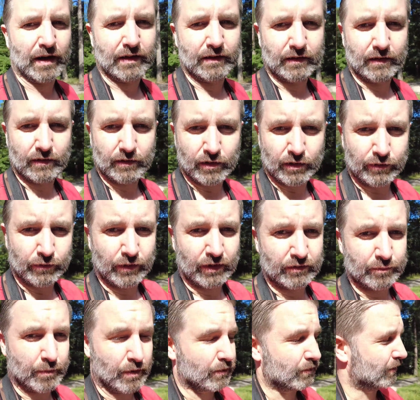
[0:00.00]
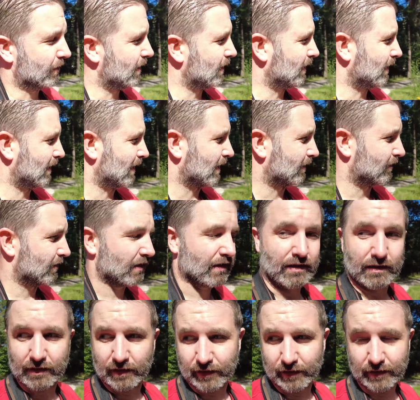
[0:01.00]
I underexposed it, and that's
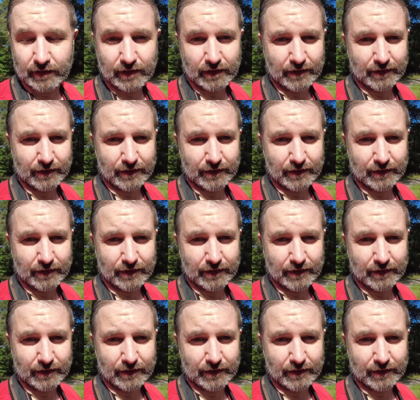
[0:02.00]
a